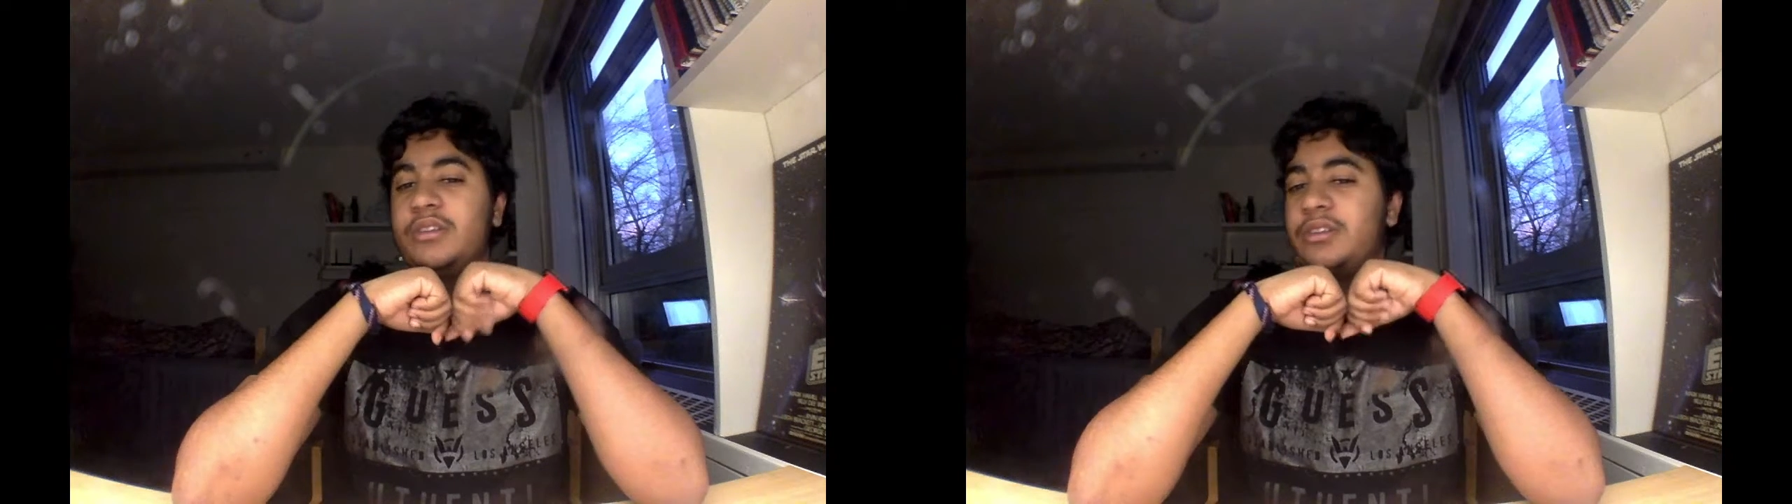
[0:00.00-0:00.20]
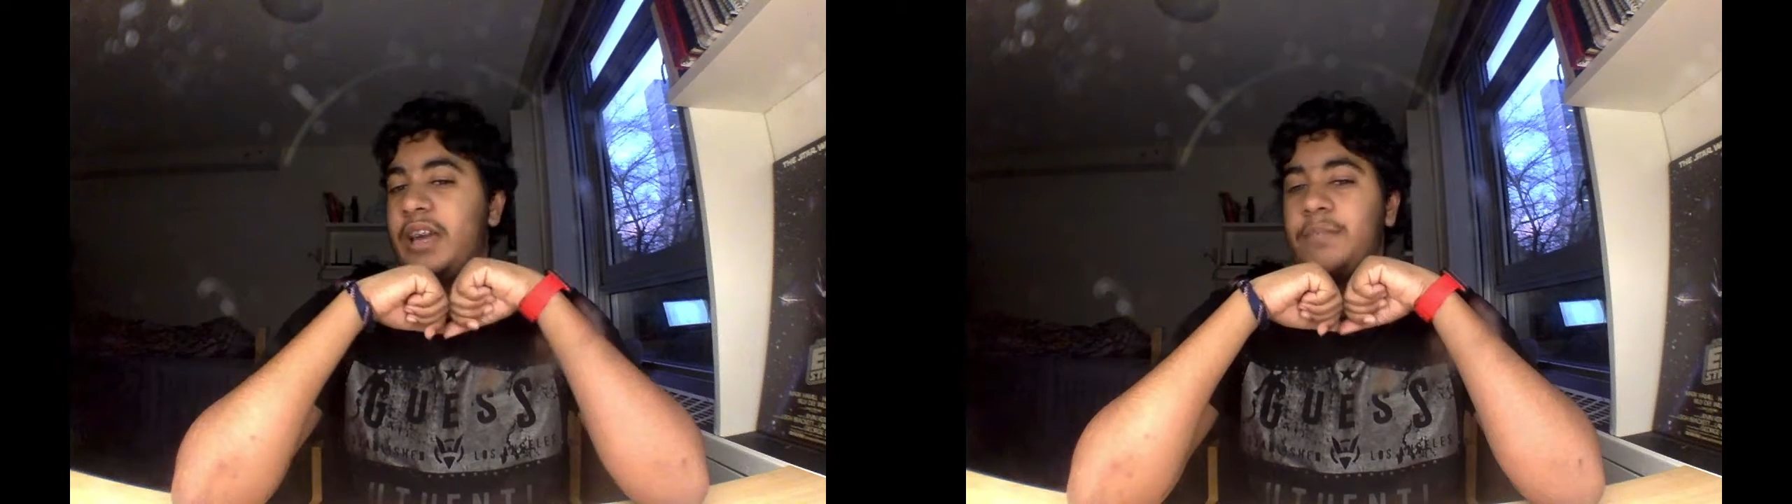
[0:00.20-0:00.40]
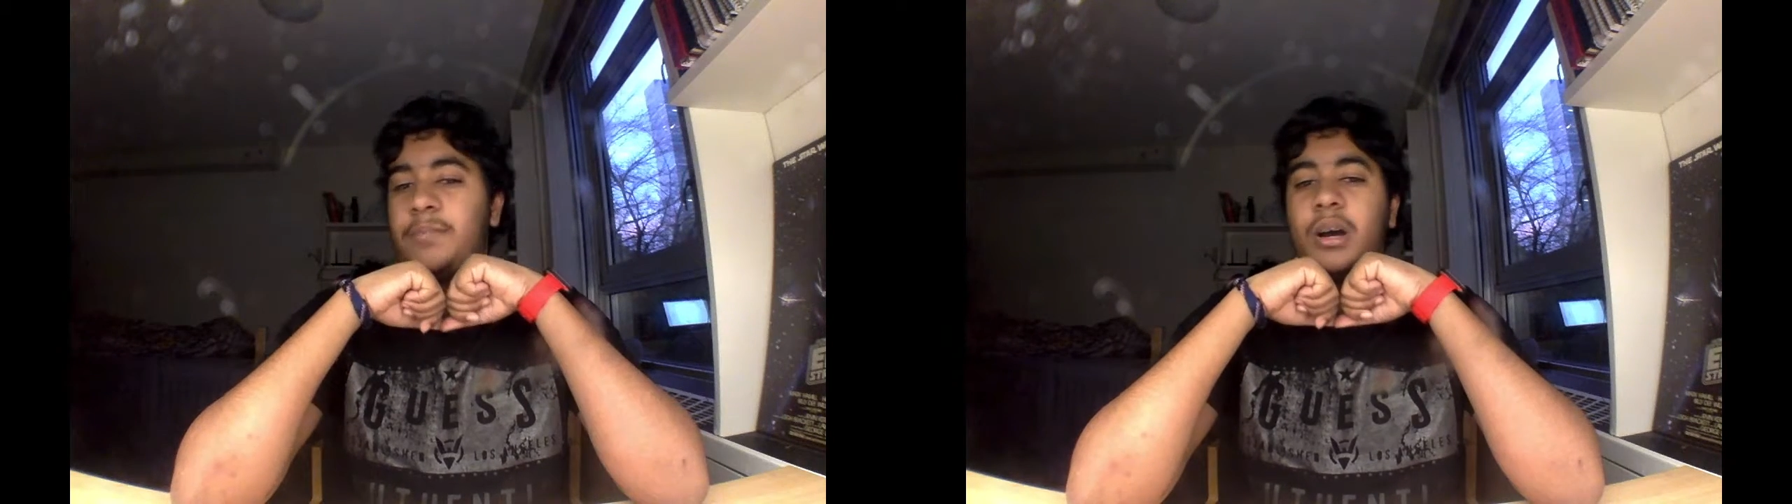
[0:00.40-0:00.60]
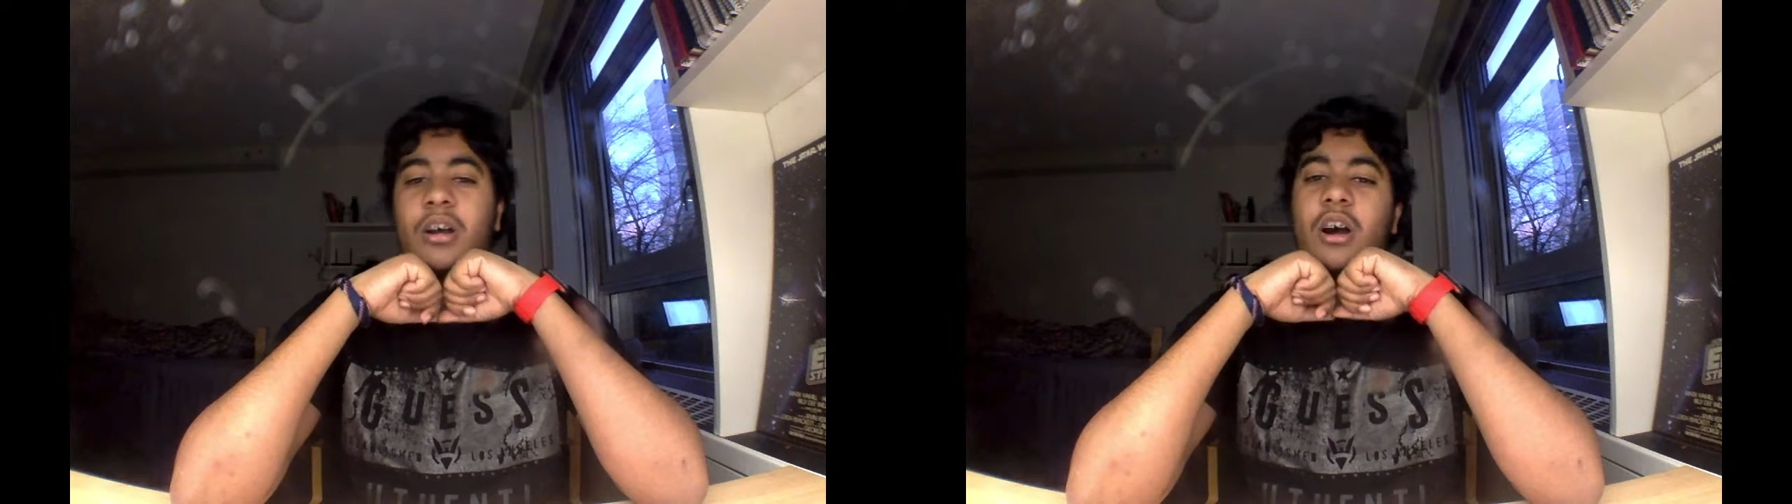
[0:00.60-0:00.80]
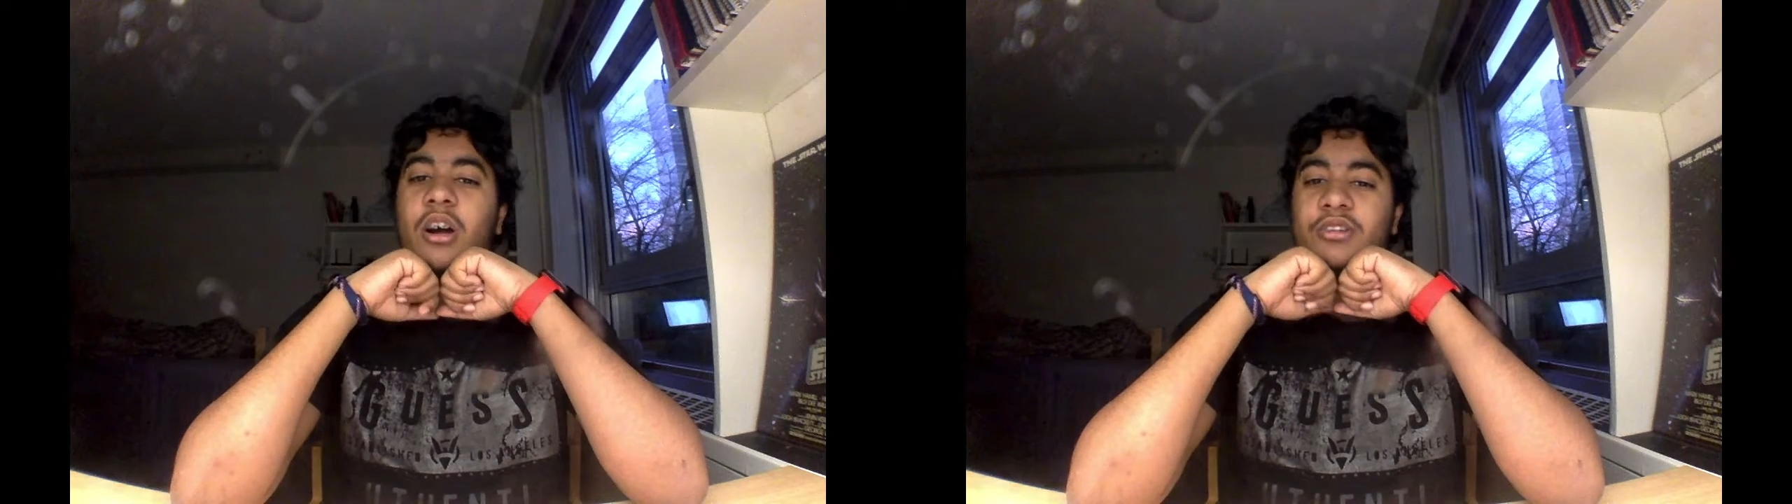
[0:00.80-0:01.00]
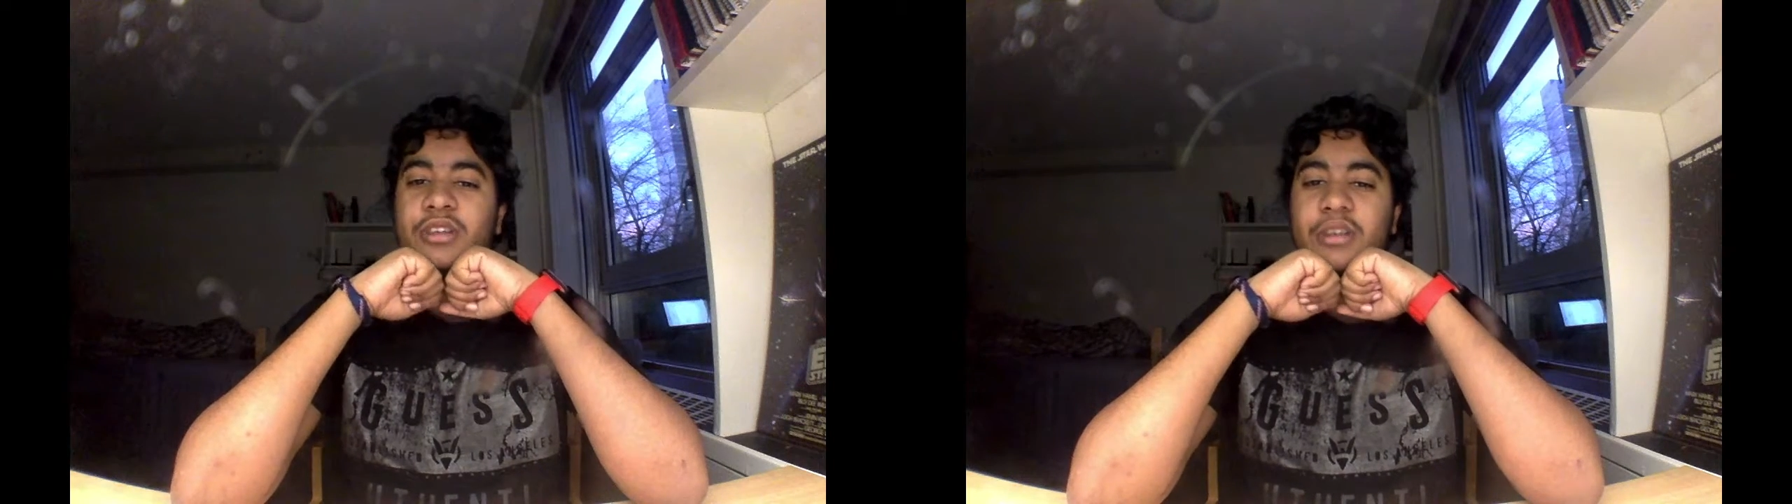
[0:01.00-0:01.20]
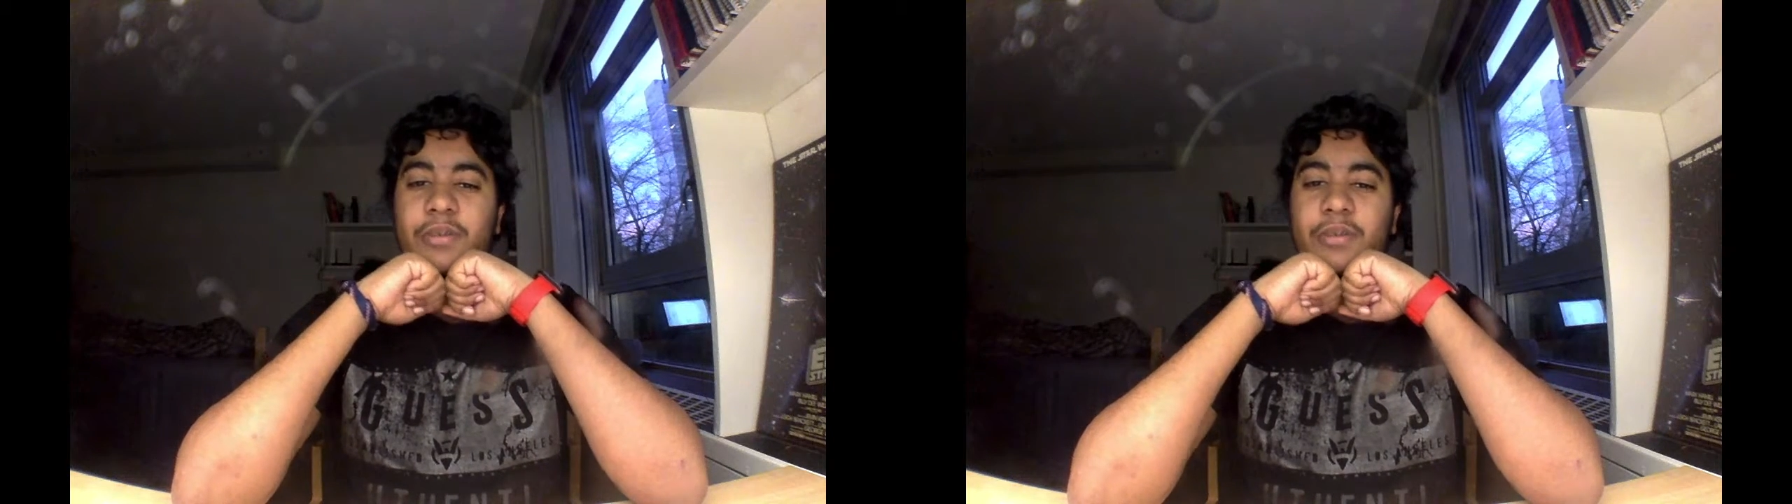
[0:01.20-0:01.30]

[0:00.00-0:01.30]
skatepark RC